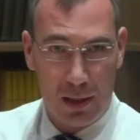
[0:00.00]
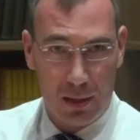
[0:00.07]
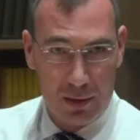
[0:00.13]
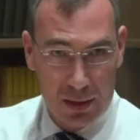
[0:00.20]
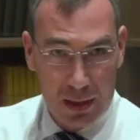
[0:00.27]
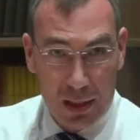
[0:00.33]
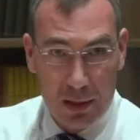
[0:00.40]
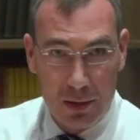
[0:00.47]

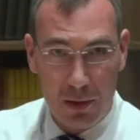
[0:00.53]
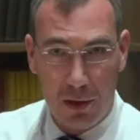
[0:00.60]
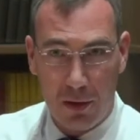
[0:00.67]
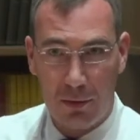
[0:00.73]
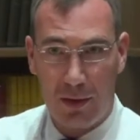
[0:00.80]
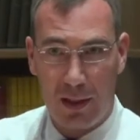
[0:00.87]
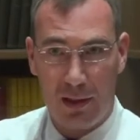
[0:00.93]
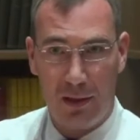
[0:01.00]
need
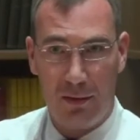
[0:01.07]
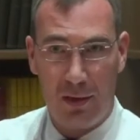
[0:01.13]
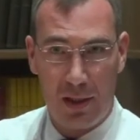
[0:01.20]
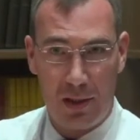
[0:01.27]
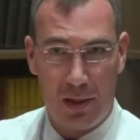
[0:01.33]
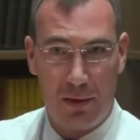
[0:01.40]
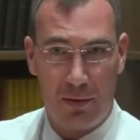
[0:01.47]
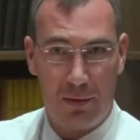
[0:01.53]
of
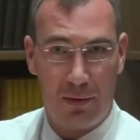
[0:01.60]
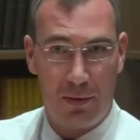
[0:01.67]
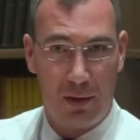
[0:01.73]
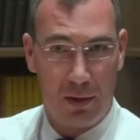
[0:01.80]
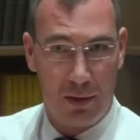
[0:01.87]
anti-VEGF